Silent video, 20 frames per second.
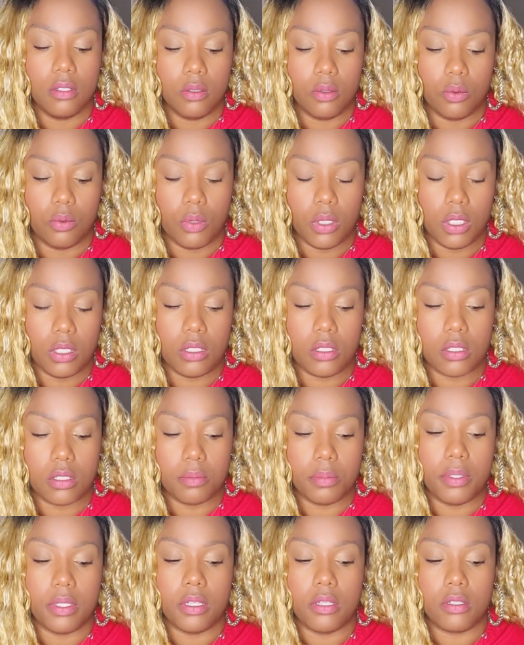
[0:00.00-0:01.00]
What is the
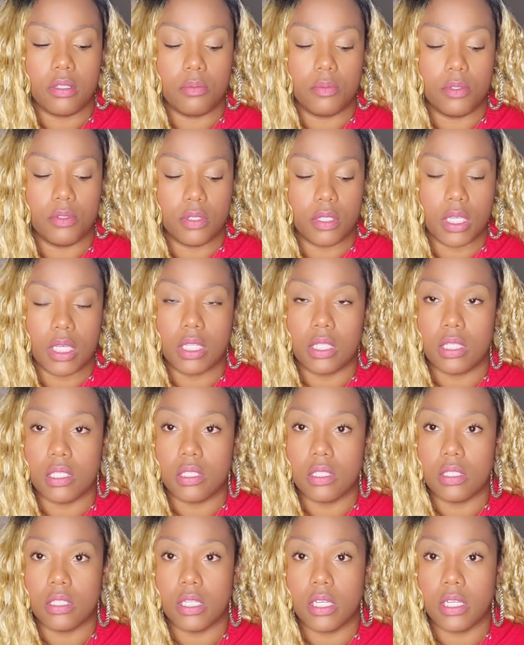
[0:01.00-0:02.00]
player's most likely
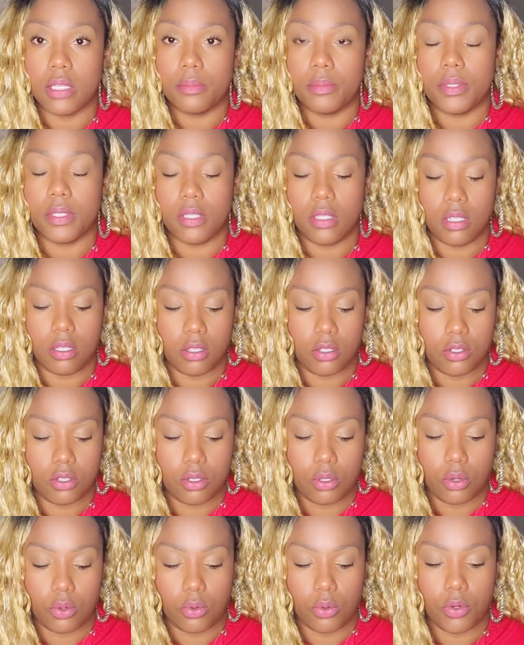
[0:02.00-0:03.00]
steps
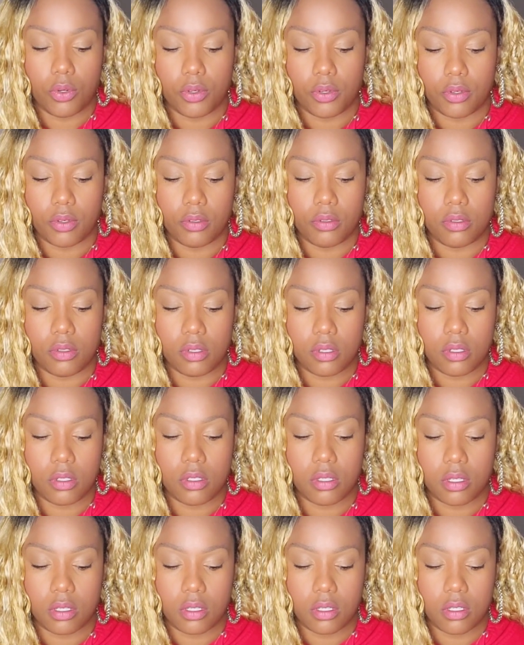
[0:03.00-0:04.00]

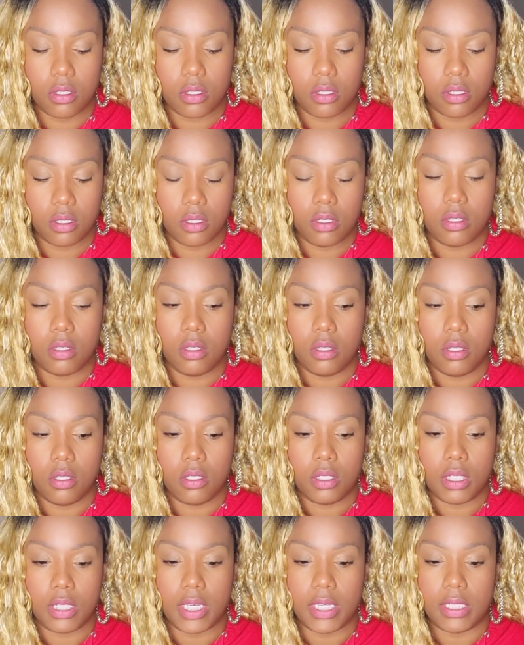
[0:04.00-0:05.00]
towards
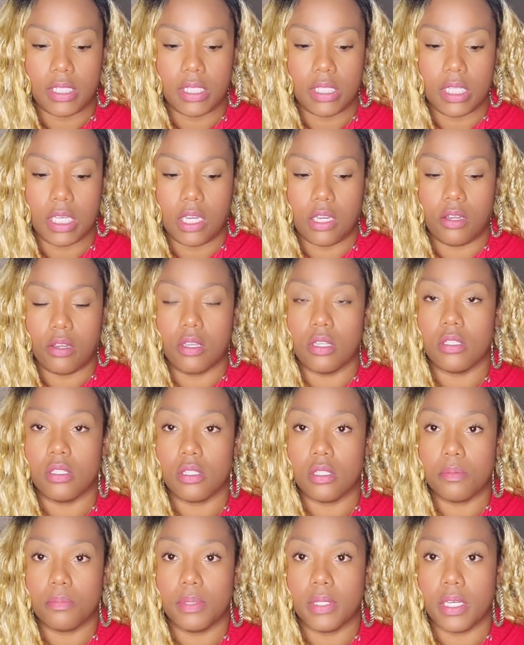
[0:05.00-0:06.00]

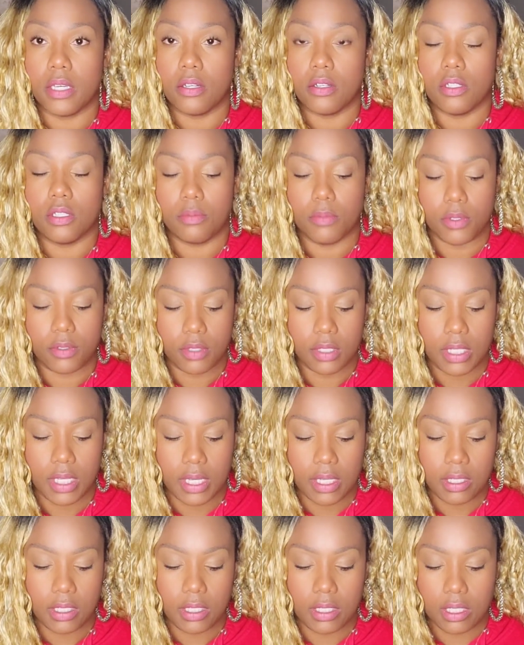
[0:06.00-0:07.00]
Sagittarius? Player's most
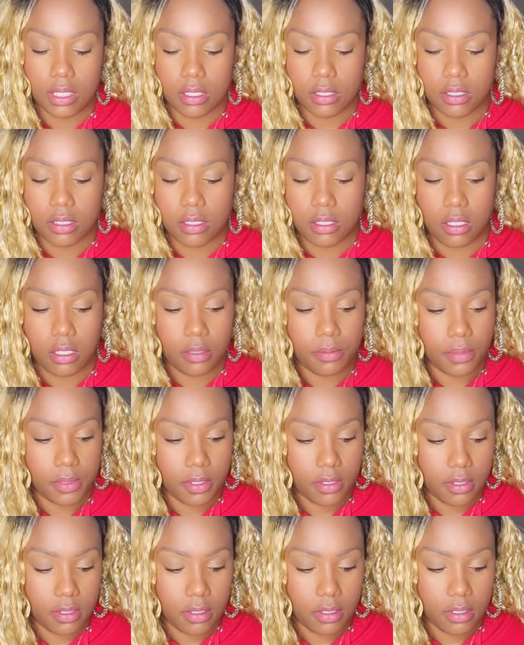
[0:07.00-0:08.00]
likely next
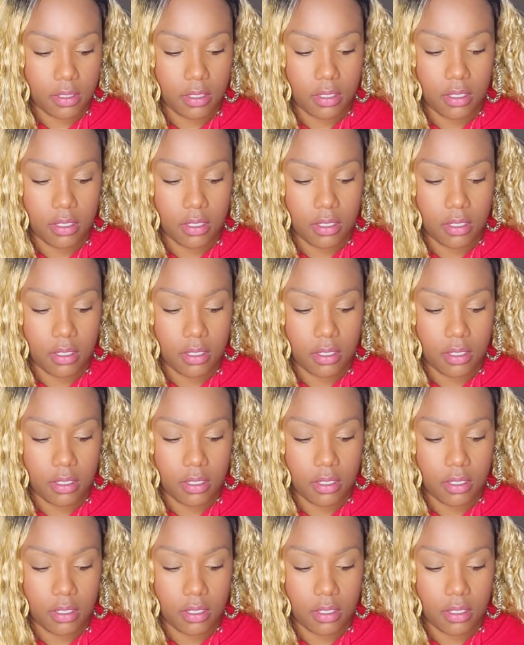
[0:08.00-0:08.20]
steps.